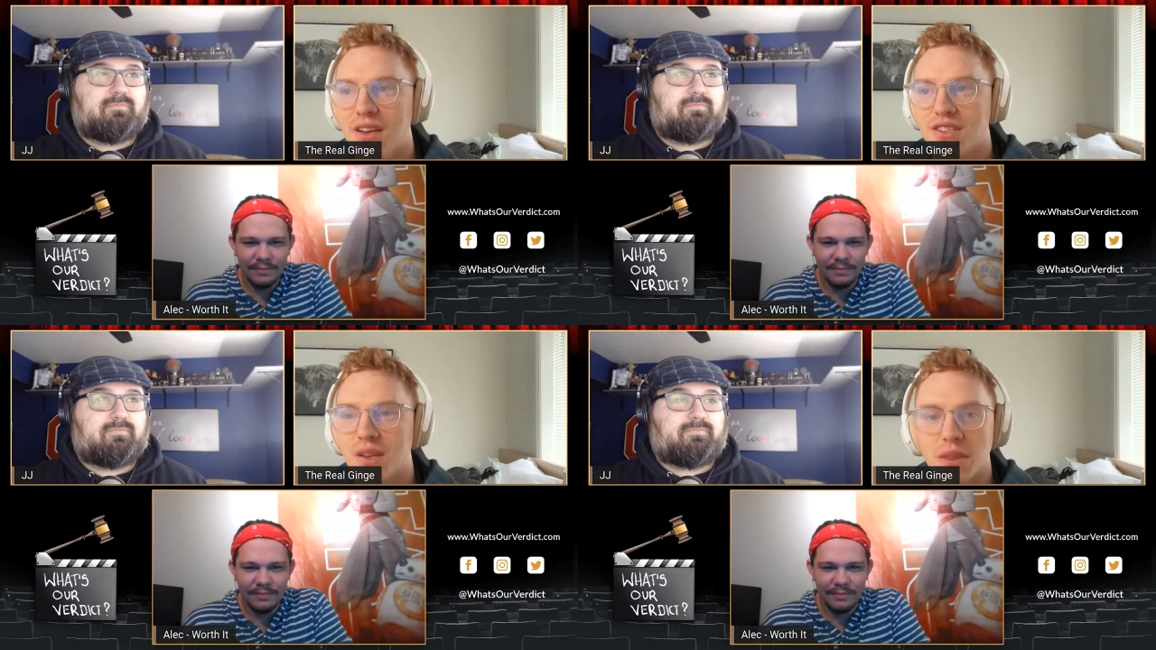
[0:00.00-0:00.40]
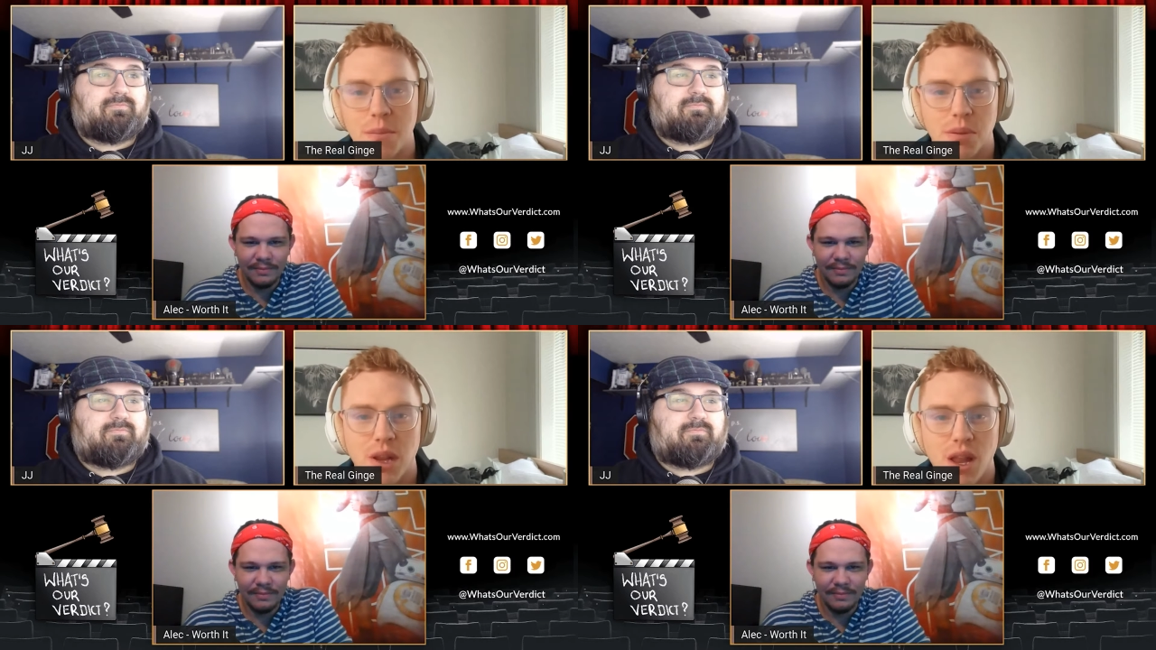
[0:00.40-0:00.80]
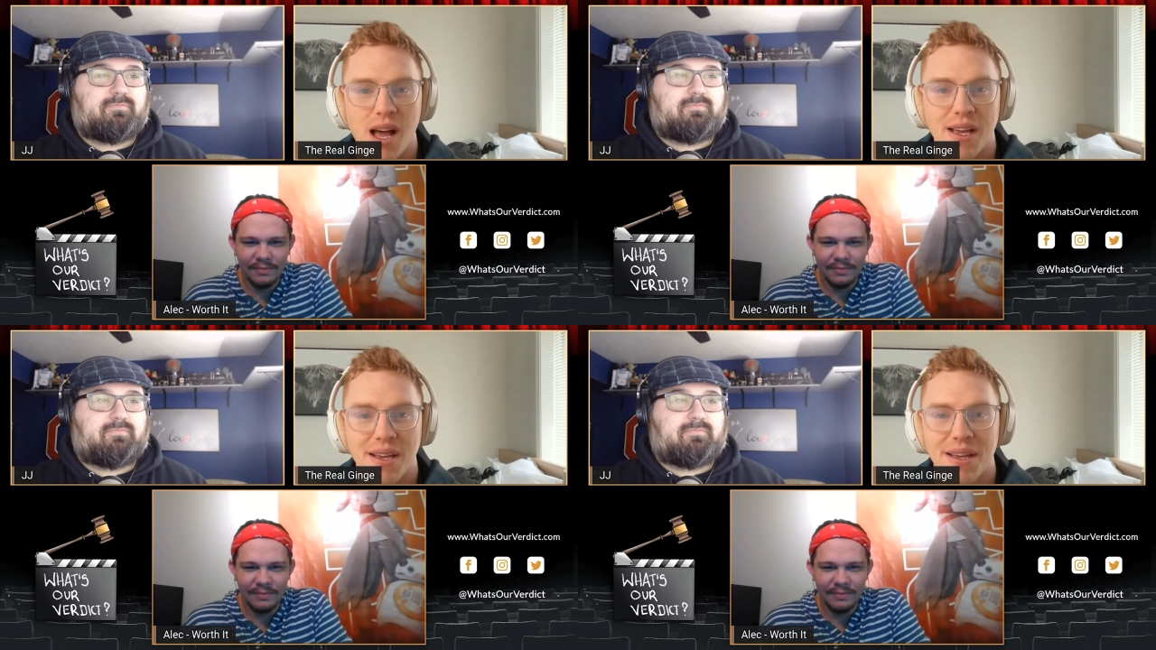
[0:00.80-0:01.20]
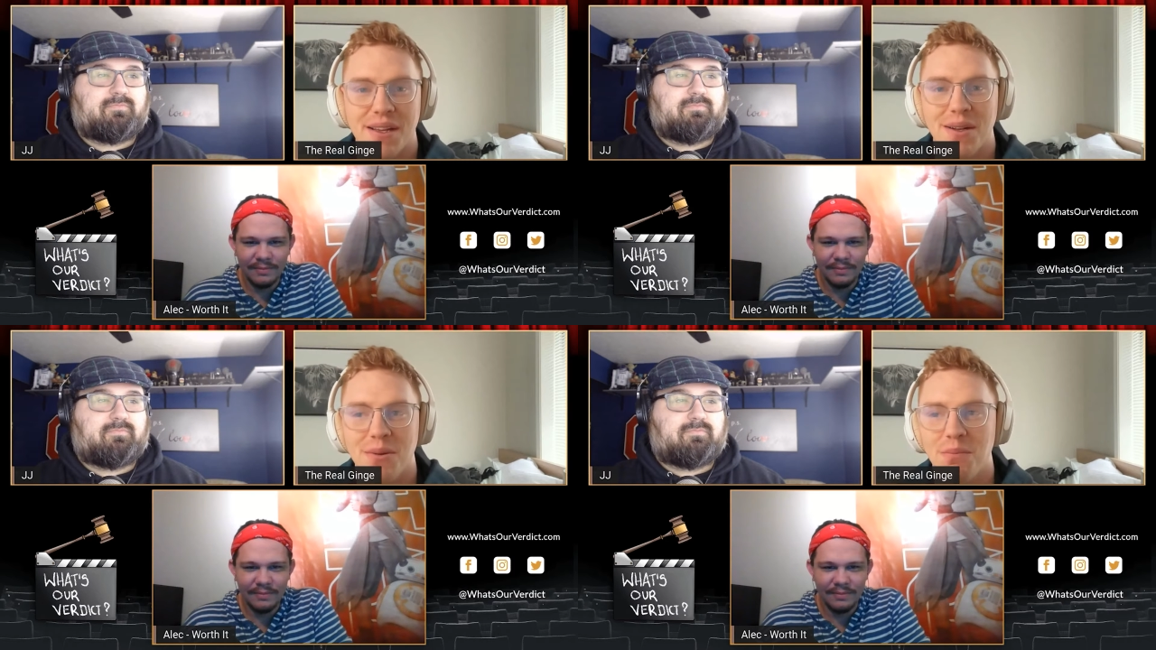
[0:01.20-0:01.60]
Speaker 1: some of the plot
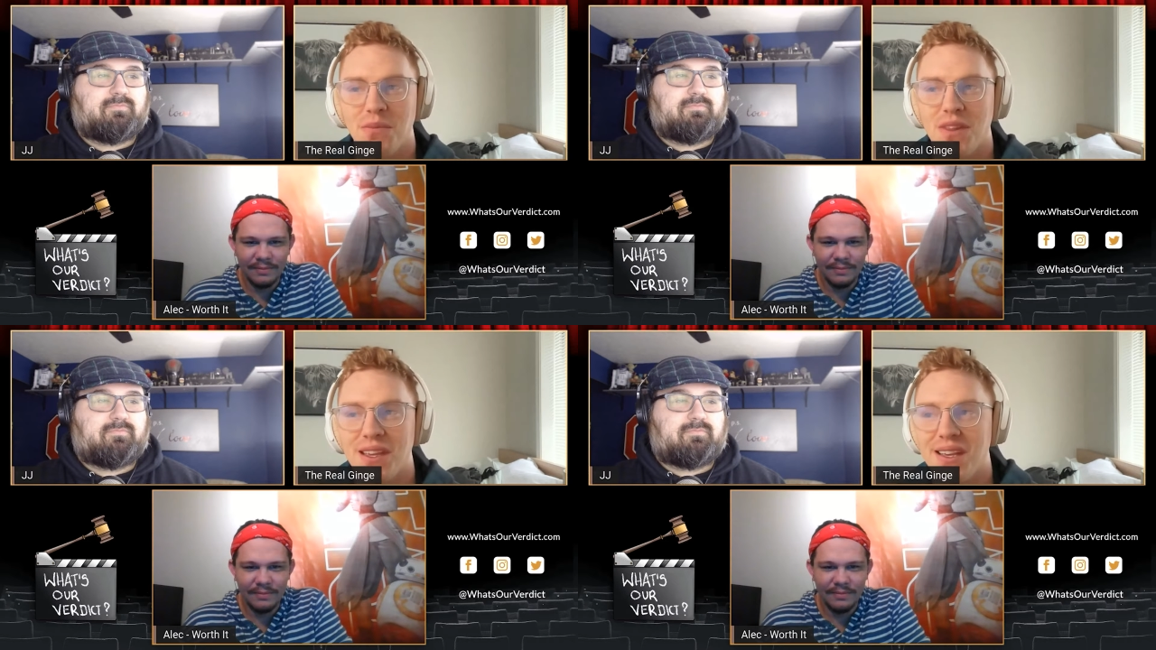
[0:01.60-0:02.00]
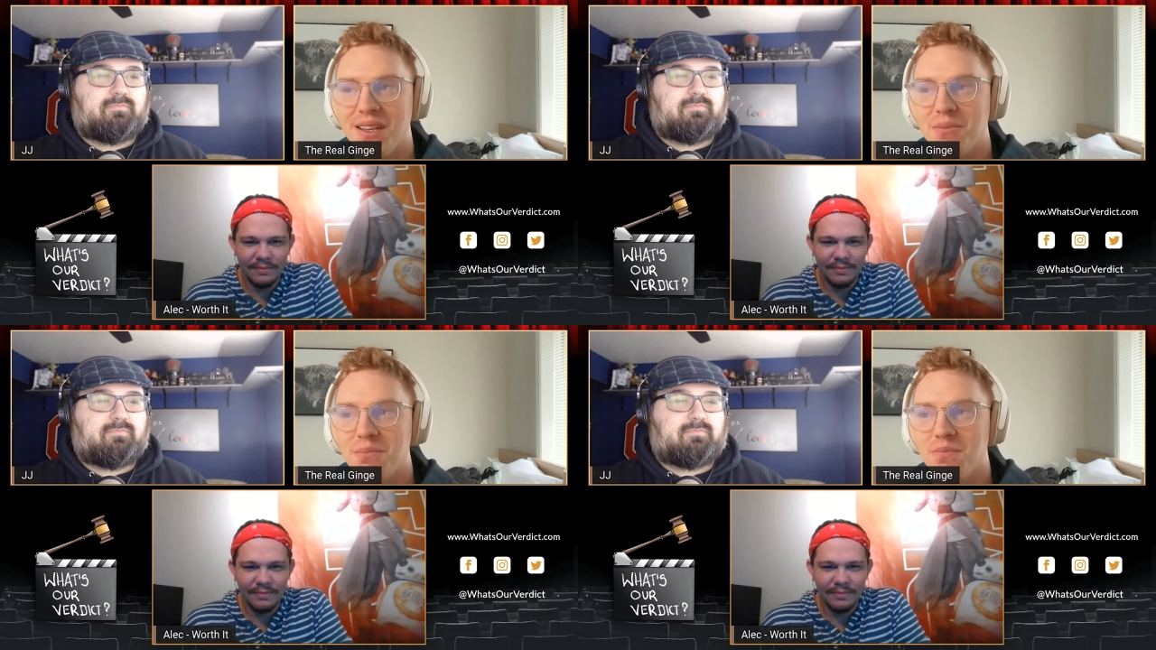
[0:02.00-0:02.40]
and the